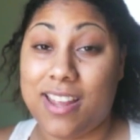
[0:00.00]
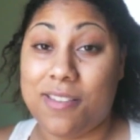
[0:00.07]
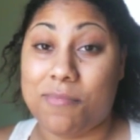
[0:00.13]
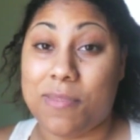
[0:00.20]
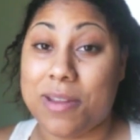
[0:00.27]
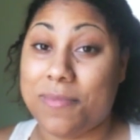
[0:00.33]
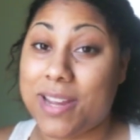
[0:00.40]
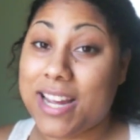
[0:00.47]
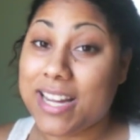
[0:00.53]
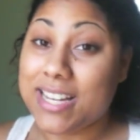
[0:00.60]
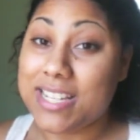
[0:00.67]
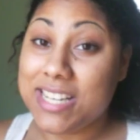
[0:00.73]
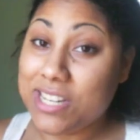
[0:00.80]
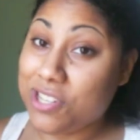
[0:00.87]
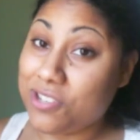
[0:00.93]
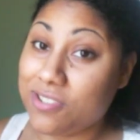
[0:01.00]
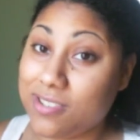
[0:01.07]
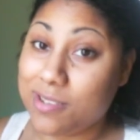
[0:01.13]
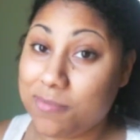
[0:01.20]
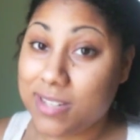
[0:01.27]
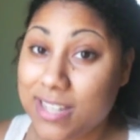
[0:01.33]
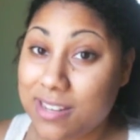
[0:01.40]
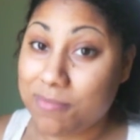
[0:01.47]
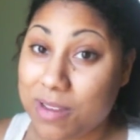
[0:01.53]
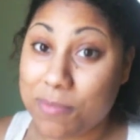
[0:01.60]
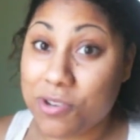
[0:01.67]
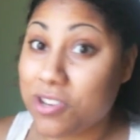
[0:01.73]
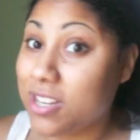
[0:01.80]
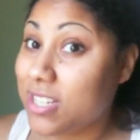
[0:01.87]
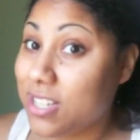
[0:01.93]
maybe I can teach you something.
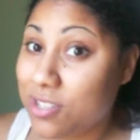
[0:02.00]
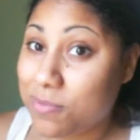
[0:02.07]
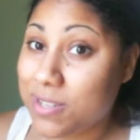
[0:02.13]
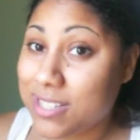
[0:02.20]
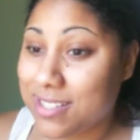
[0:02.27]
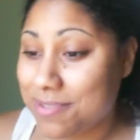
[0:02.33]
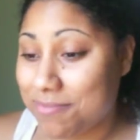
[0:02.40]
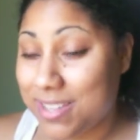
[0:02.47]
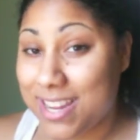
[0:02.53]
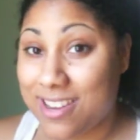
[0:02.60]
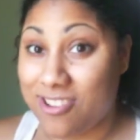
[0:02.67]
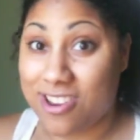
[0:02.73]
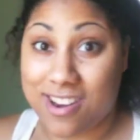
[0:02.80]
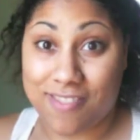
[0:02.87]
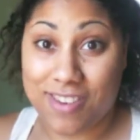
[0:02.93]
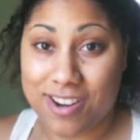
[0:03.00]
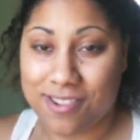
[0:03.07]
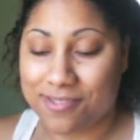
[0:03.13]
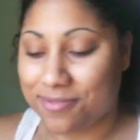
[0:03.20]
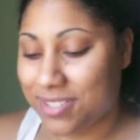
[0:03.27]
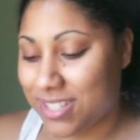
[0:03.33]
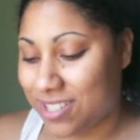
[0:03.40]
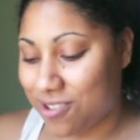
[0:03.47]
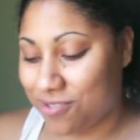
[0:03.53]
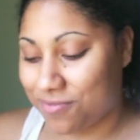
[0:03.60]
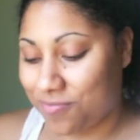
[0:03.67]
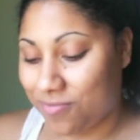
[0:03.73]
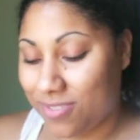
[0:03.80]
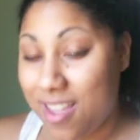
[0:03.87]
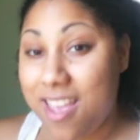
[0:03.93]
Maybe you can teach me something. You never know. So
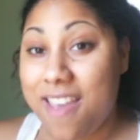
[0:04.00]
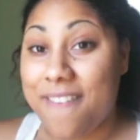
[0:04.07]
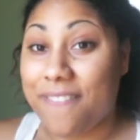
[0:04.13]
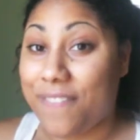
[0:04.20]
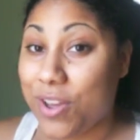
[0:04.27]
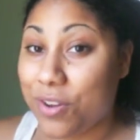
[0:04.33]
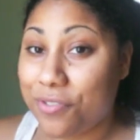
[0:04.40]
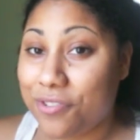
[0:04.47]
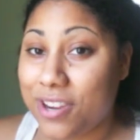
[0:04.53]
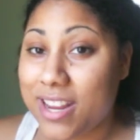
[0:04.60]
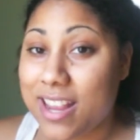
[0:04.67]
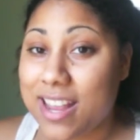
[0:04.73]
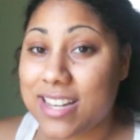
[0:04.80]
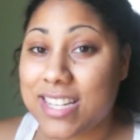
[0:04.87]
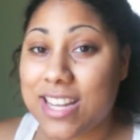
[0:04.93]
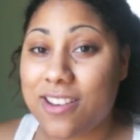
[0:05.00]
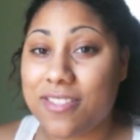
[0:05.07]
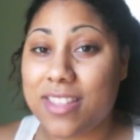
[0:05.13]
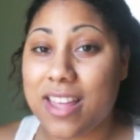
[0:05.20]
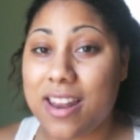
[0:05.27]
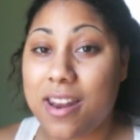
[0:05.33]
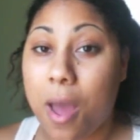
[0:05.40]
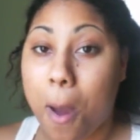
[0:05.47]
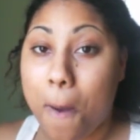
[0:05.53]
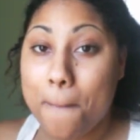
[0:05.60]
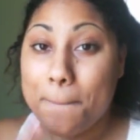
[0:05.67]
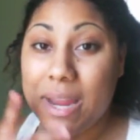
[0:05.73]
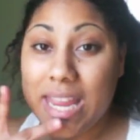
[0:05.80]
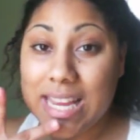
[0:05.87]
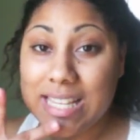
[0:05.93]
feel free. Until then,
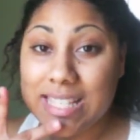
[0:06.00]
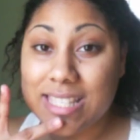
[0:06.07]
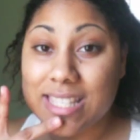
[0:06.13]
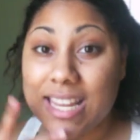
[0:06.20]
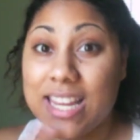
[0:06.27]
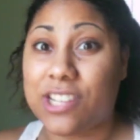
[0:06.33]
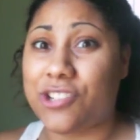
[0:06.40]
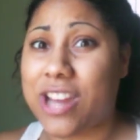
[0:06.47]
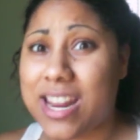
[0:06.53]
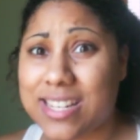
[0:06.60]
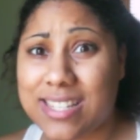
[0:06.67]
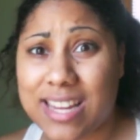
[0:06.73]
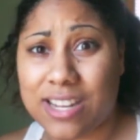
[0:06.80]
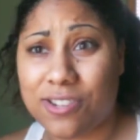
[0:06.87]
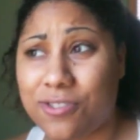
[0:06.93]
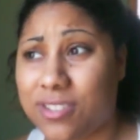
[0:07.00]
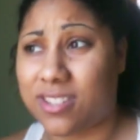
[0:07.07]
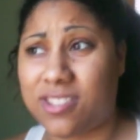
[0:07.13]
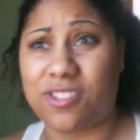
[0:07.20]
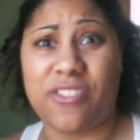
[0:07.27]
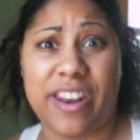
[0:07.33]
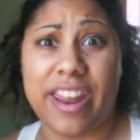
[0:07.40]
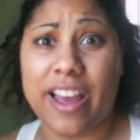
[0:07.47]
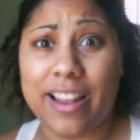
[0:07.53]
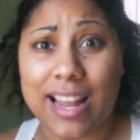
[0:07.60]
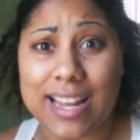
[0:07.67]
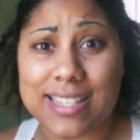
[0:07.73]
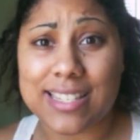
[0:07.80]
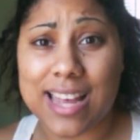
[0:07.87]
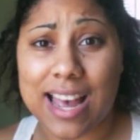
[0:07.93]
peace. And try to stay cool, because it's on hell
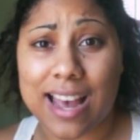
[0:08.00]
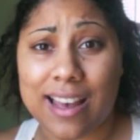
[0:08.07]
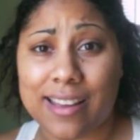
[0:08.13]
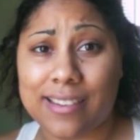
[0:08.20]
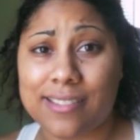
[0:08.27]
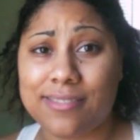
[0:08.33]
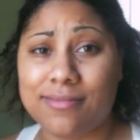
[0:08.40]
outside.